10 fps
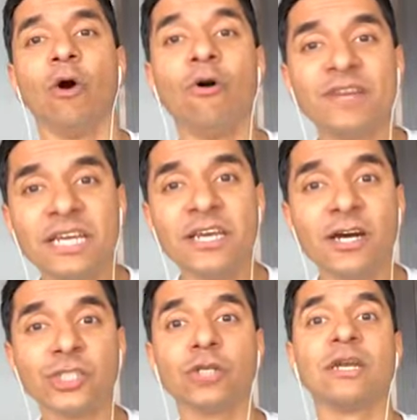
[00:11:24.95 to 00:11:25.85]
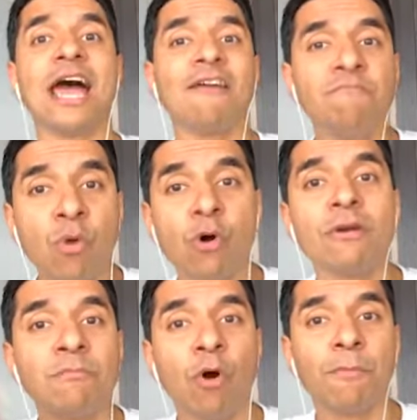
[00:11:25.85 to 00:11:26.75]
Over the years, you're going to have
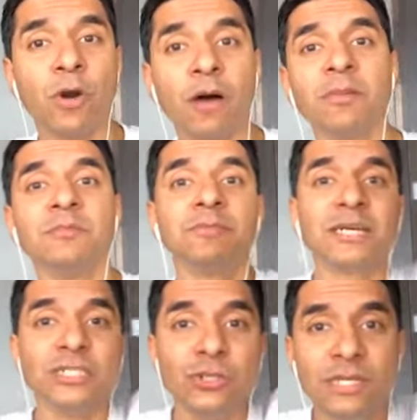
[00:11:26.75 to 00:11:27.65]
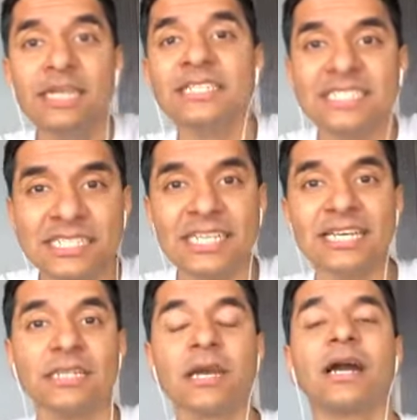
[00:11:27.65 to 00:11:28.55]
more and more problems because you didn't
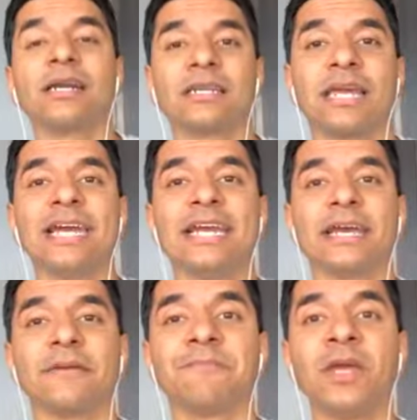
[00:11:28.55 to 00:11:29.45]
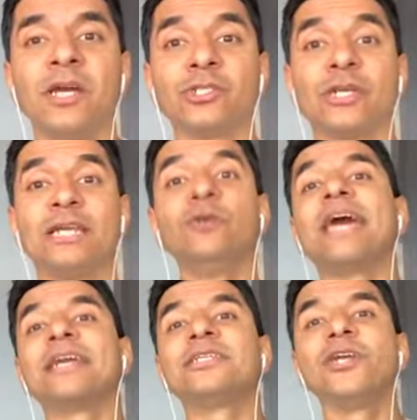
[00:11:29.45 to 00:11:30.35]
seal the gut lining. So then you
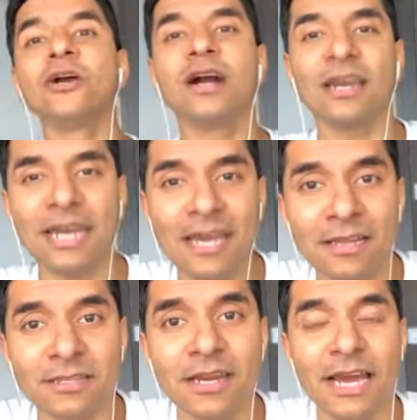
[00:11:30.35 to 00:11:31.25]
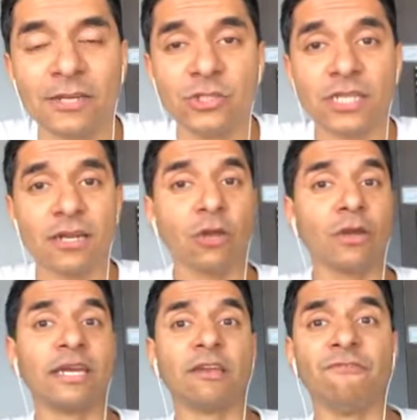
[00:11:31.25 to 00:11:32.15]
get into your gut health and you start
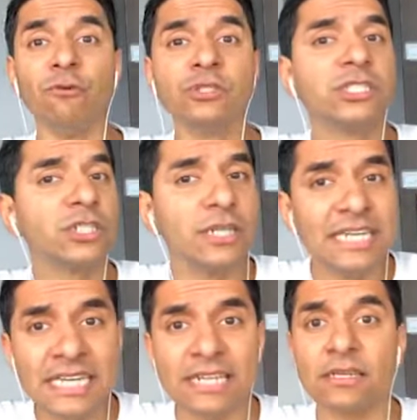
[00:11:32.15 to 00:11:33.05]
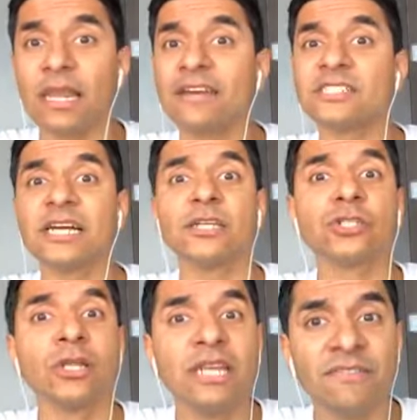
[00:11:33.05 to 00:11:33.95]
looking at the foods that you're eating, the lifestyle
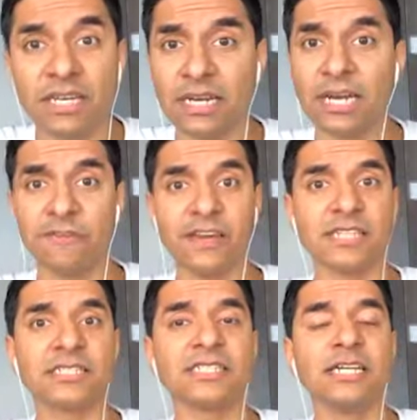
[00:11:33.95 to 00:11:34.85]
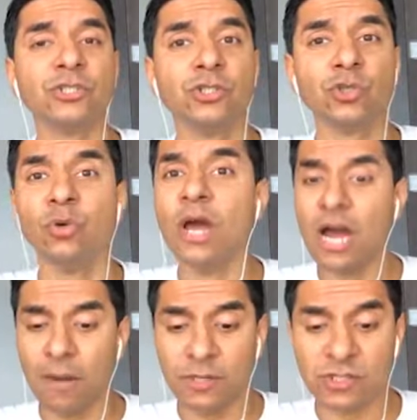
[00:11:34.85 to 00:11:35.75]
that you're living, the kind of exercise you do,
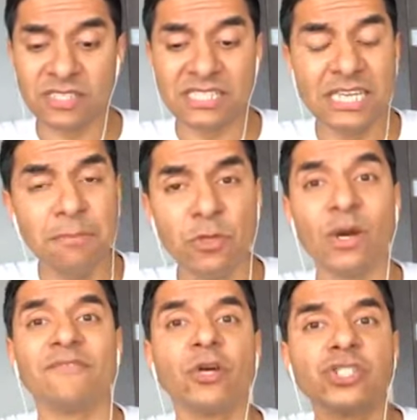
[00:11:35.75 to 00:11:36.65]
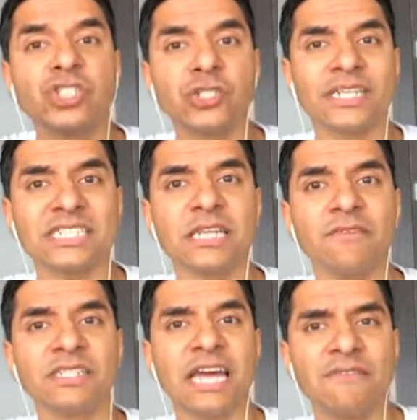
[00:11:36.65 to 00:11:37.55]
how much of sleep you have. Your stress
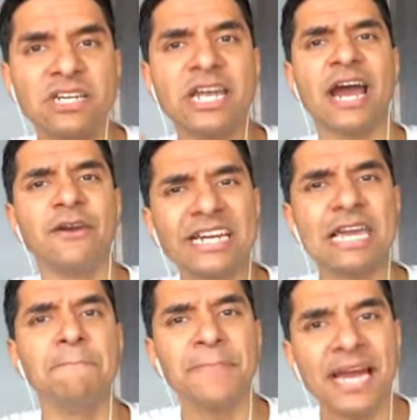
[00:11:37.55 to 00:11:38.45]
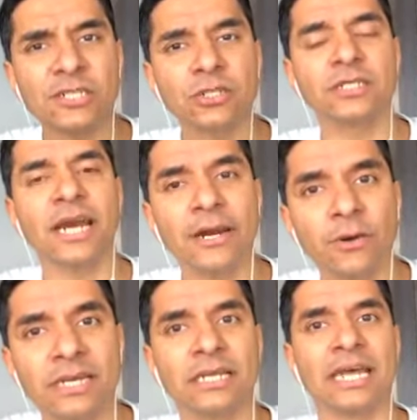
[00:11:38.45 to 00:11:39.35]
levels have a direct impact on the
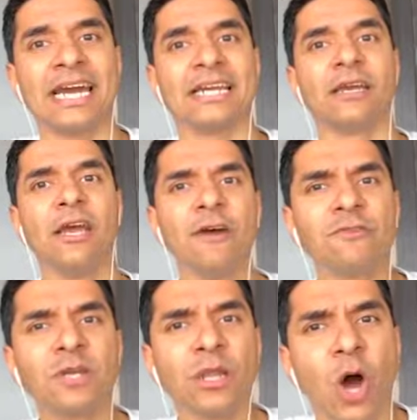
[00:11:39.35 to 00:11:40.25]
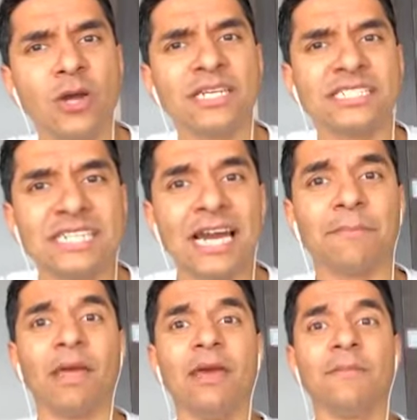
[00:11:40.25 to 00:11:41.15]
thyroid gland for the longest
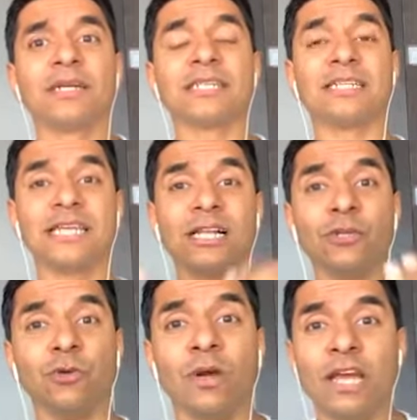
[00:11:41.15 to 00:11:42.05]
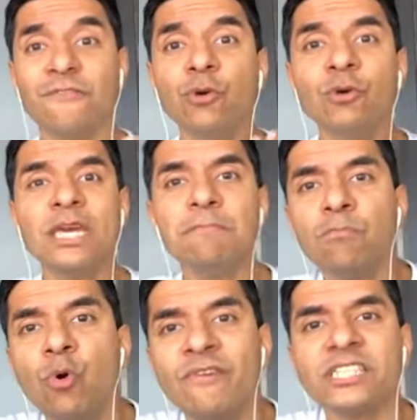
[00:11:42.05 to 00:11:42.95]
time. Because I'll tell you, if you keep
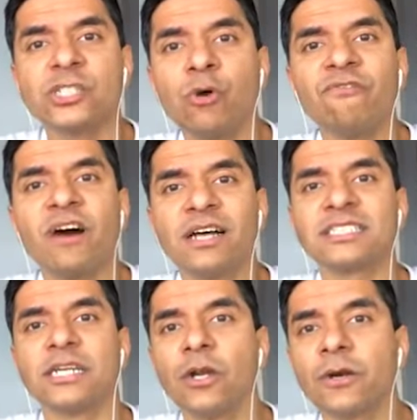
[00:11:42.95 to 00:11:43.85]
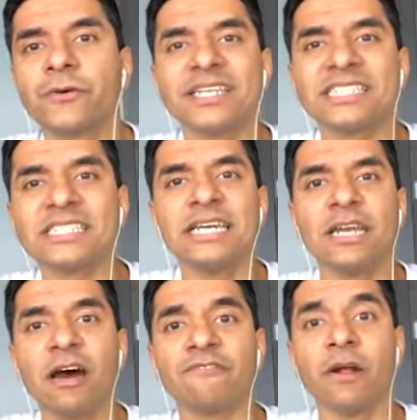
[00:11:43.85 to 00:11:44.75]
moving so fast and not resting
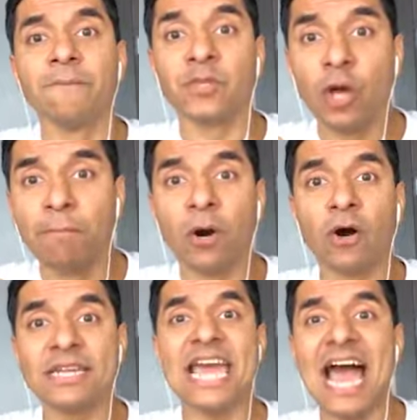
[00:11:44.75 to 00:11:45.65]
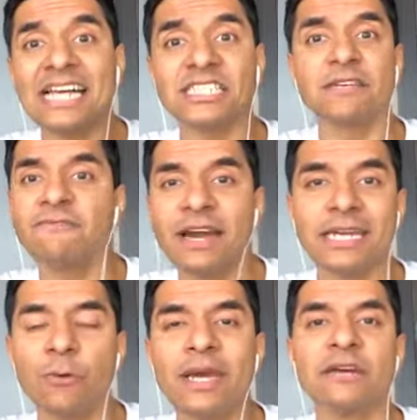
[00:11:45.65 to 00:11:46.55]
enough, your body has to
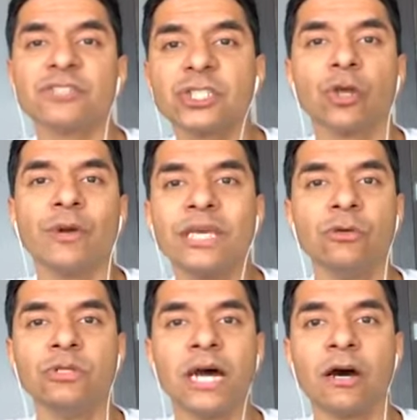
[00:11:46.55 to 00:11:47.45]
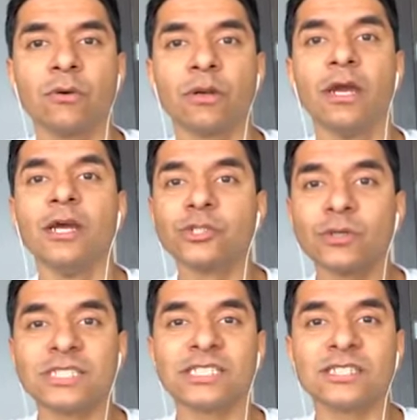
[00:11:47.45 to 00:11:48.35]
find a way of slowing you down.
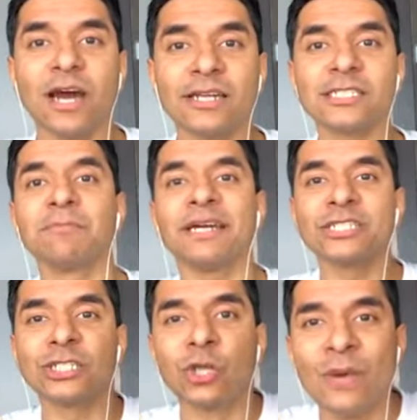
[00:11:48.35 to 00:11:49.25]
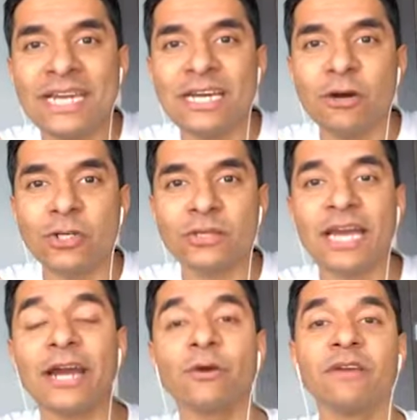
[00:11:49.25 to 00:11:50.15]
So it starts by slowing down your
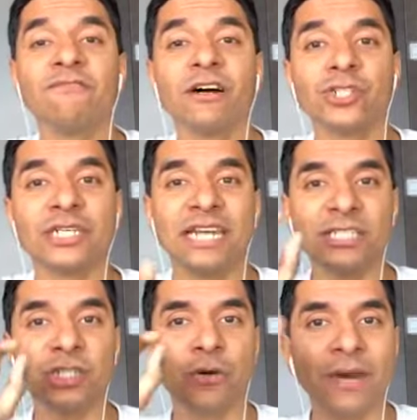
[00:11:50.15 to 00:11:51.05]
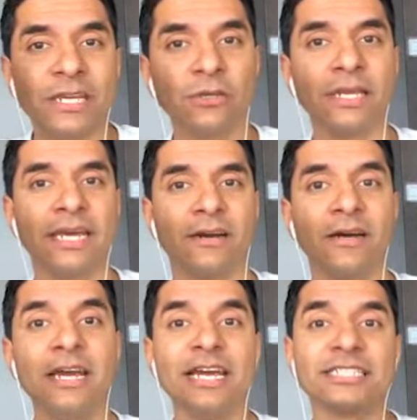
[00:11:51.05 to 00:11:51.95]
thyroid function. That's your
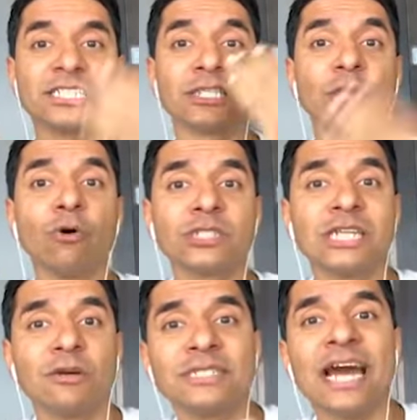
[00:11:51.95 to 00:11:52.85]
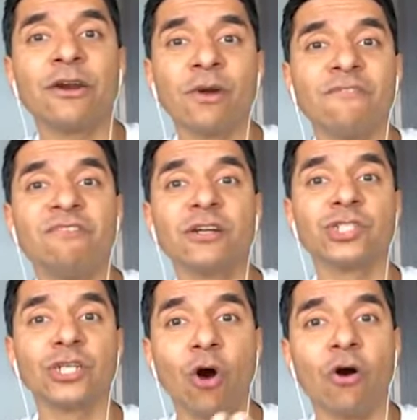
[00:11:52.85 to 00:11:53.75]
regulator. It slows down thyroid
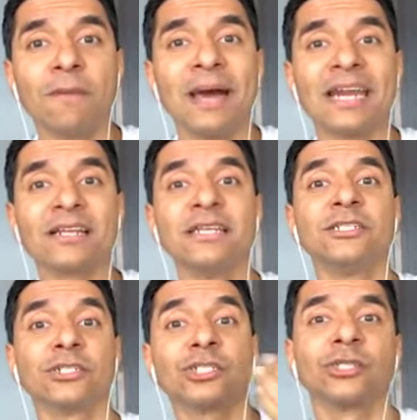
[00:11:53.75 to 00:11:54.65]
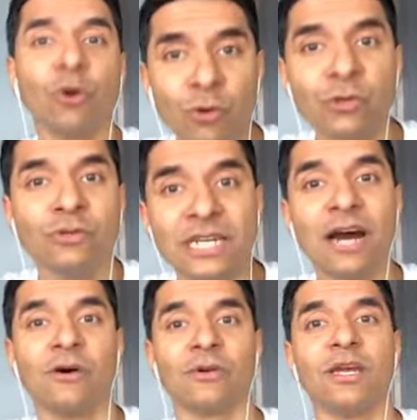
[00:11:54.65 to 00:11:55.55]
function automatically to slow you
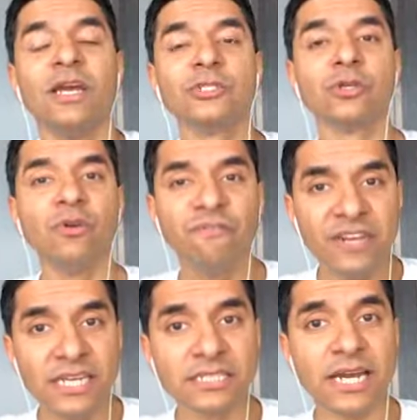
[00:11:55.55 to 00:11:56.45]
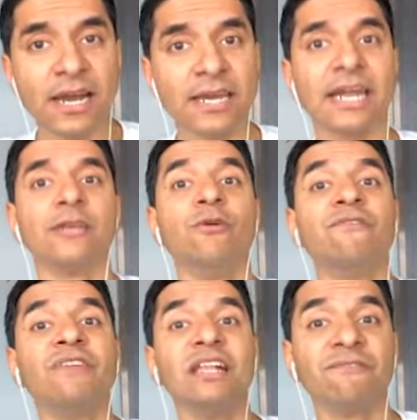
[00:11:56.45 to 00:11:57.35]
down. So you feel tired and you
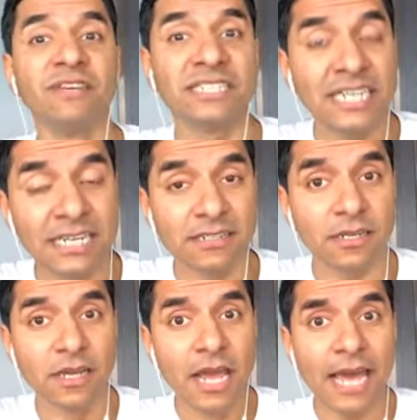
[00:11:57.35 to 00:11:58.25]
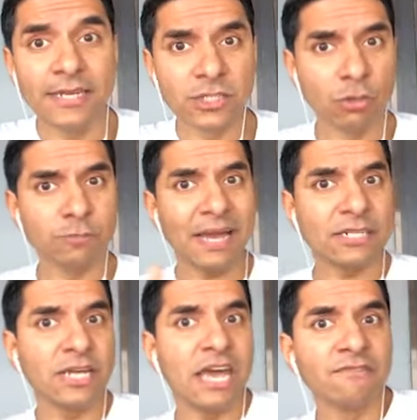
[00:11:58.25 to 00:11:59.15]
feel fatigued. And this goes
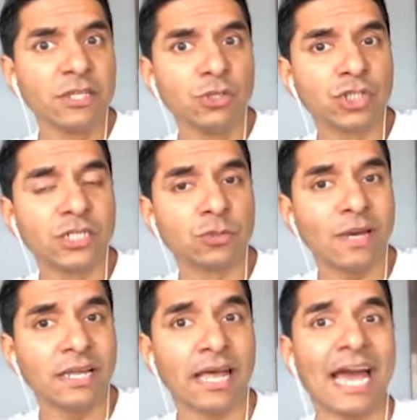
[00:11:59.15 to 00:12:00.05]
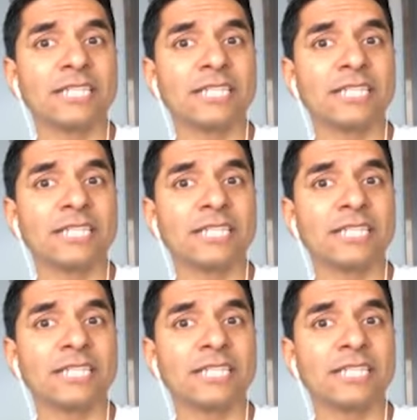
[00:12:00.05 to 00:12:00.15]
back to evolution as well.